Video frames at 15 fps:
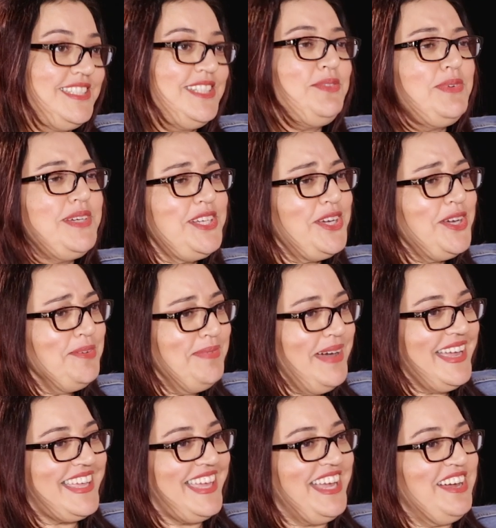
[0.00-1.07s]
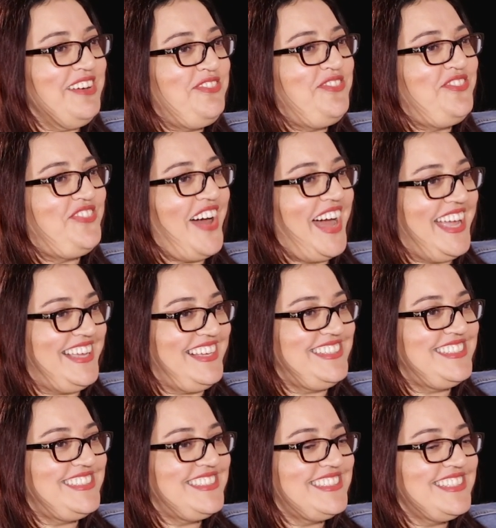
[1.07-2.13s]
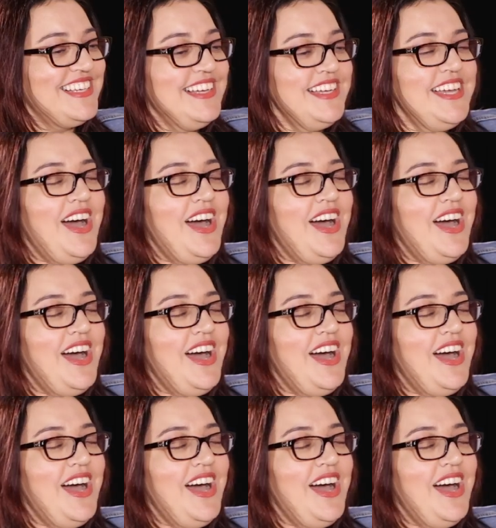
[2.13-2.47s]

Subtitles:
Were you making a face?